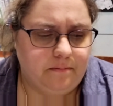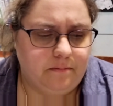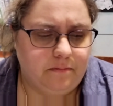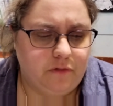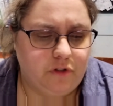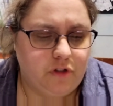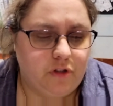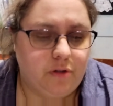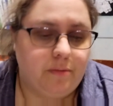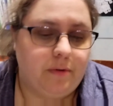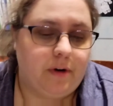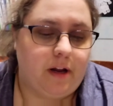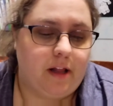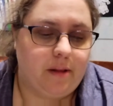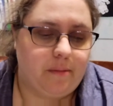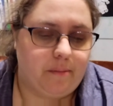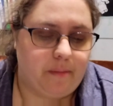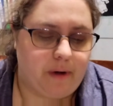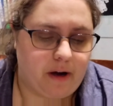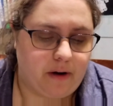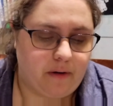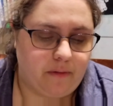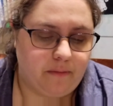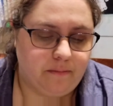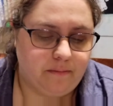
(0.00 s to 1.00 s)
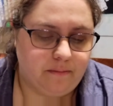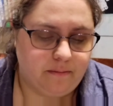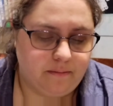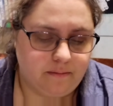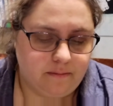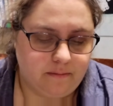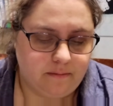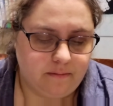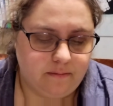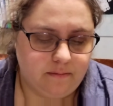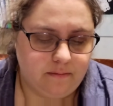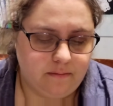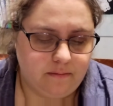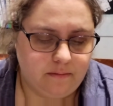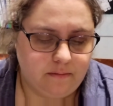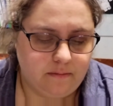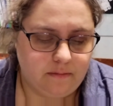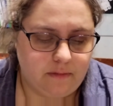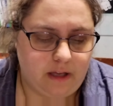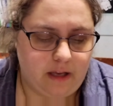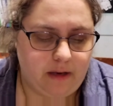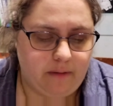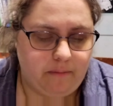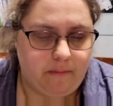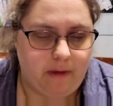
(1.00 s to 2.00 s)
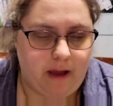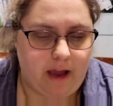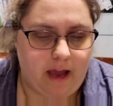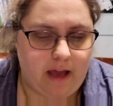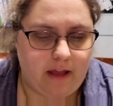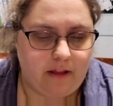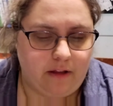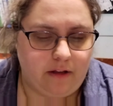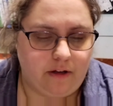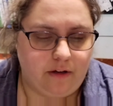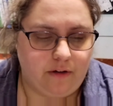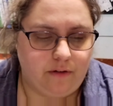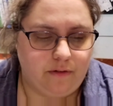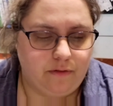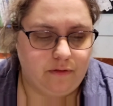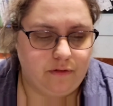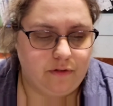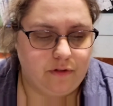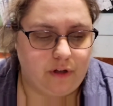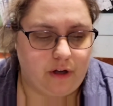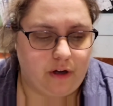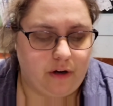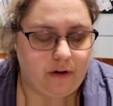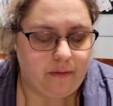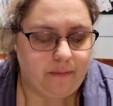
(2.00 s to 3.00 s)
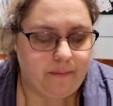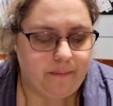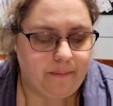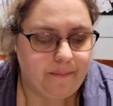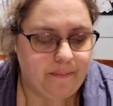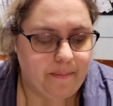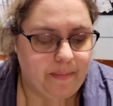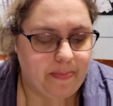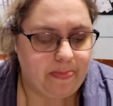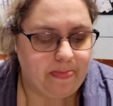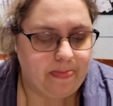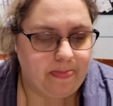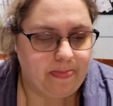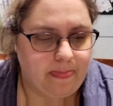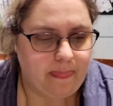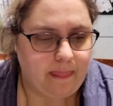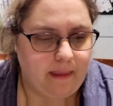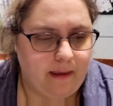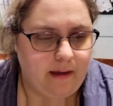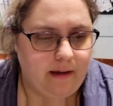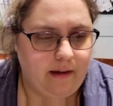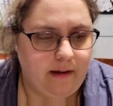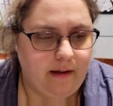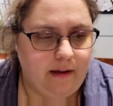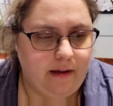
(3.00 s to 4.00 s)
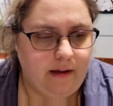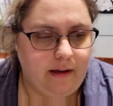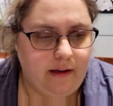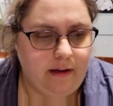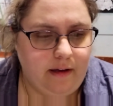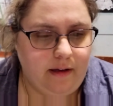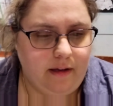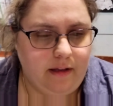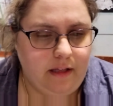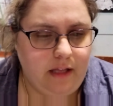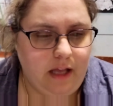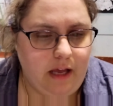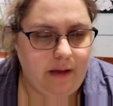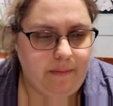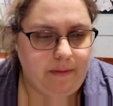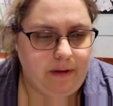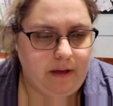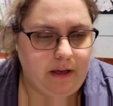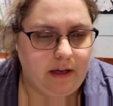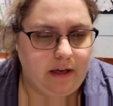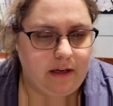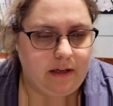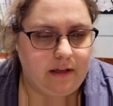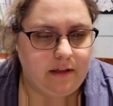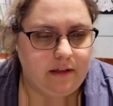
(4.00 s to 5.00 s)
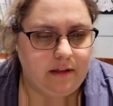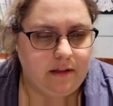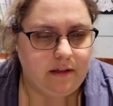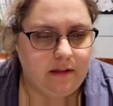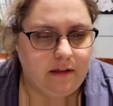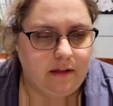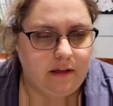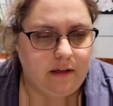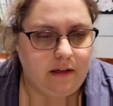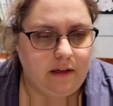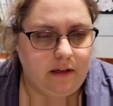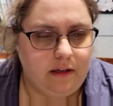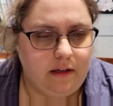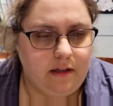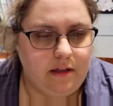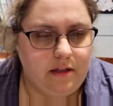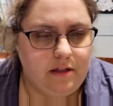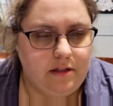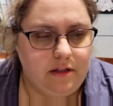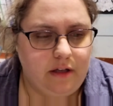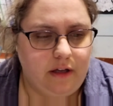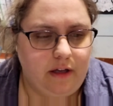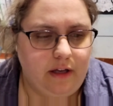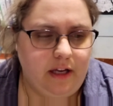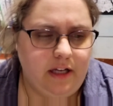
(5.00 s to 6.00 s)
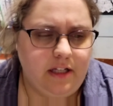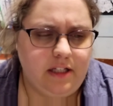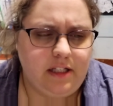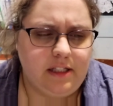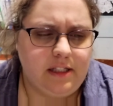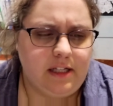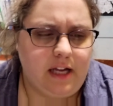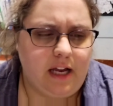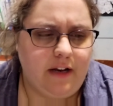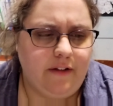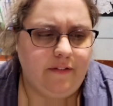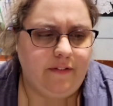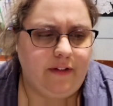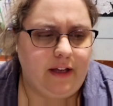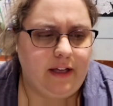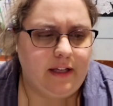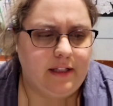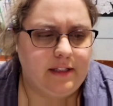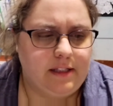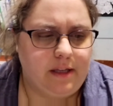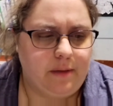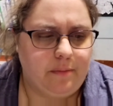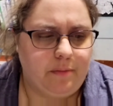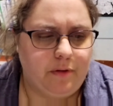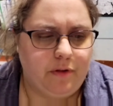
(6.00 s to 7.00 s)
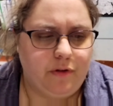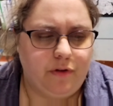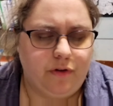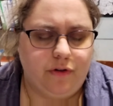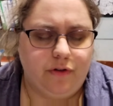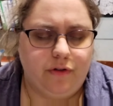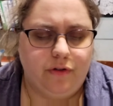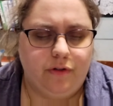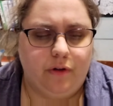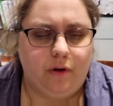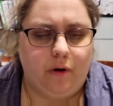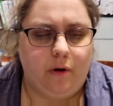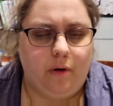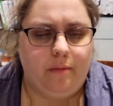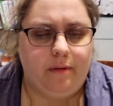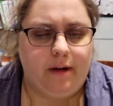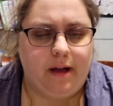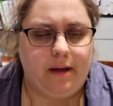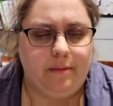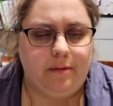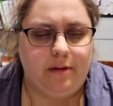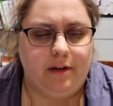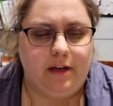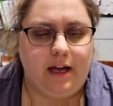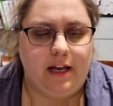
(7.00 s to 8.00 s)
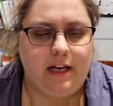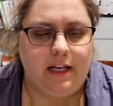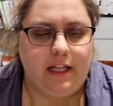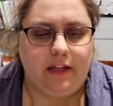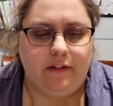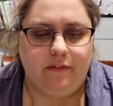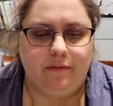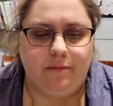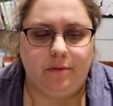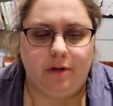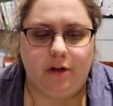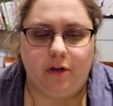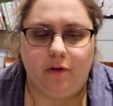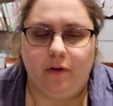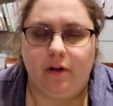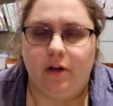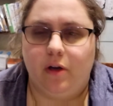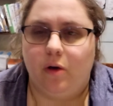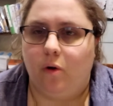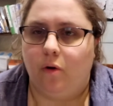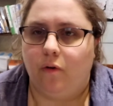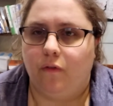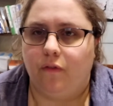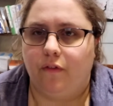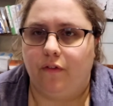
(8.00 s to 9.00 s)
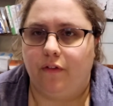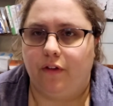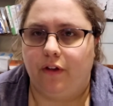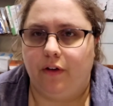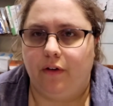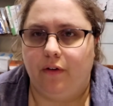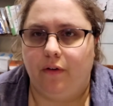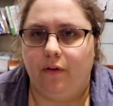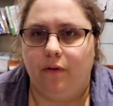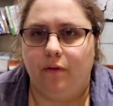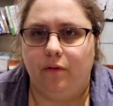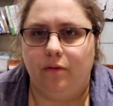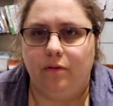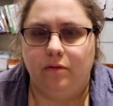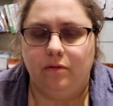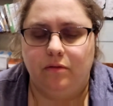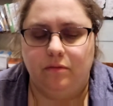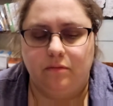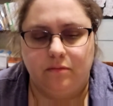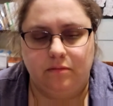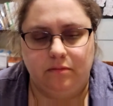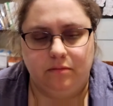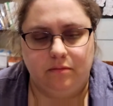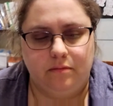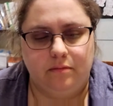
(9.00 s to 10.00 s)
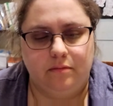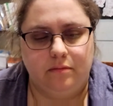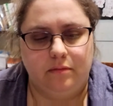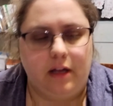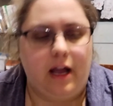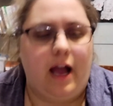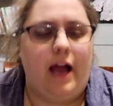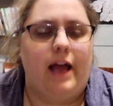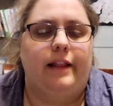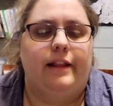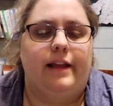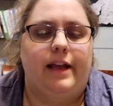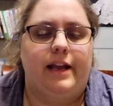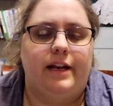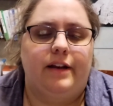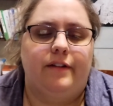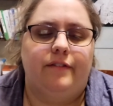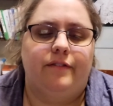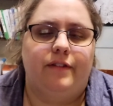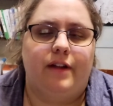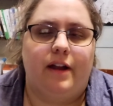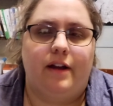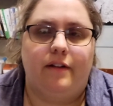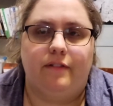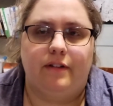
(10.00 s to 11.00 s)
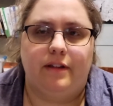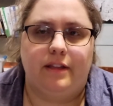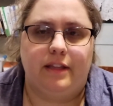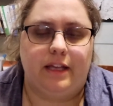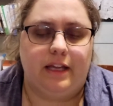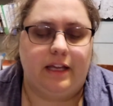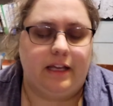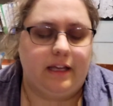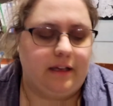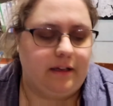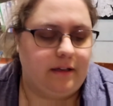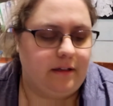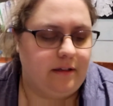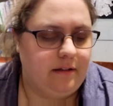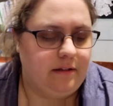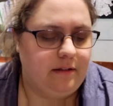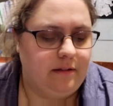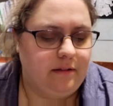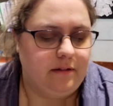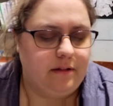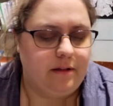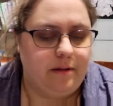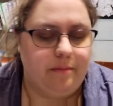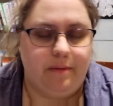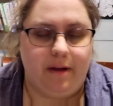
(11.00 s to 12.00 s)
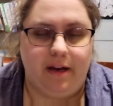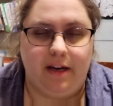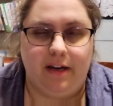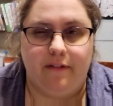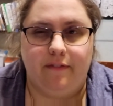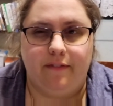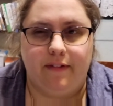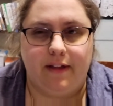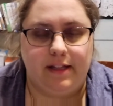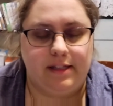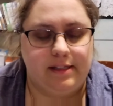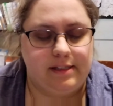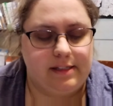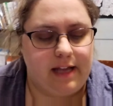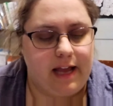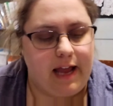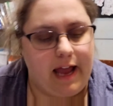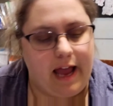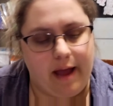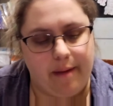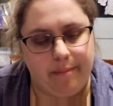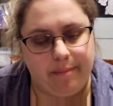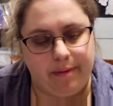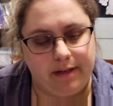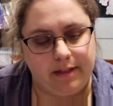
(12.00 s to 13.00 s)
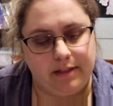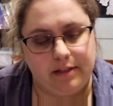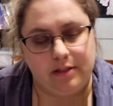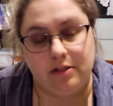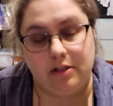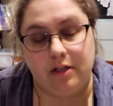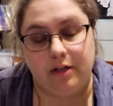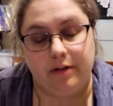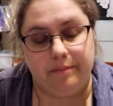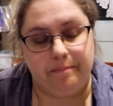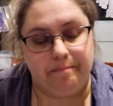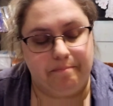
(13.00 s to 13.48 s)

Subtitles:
Sermon on the Mount in Matthew. So that'd be good. So it's just kind of like skipping through the whole Bible, kind of give them a quick overview, guideline of everything, the main events that happened. So